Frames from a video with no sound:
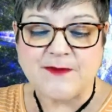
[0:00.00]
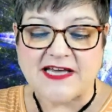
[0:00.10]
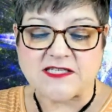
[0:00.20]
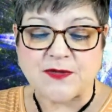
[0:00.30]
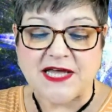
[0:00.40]

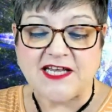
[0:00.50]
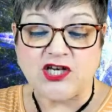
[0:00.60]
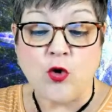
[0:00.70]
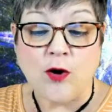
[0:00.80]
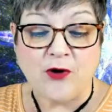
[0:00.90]
explaining
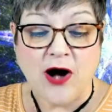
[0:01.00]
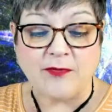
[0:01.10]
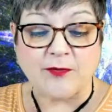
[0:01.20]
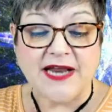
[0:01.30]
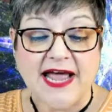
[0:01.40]
your
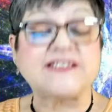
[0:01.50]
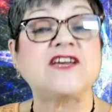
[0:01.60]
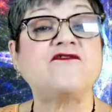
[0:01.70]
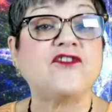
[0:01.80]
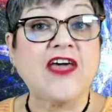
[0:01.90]
problem and asking
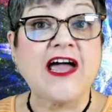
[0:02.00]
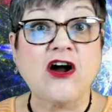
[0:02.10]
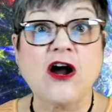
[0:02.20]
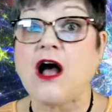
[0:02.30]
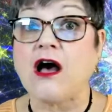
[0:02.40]
for
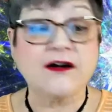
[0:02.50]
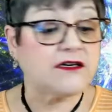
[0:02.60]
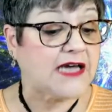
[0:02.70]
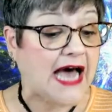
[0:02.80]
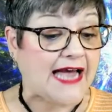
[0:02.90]
their
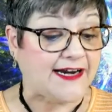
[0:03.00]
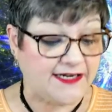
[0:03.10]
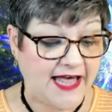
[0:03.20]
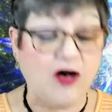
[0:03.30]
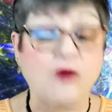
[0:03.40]
unguided
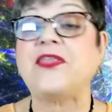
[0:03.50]
help.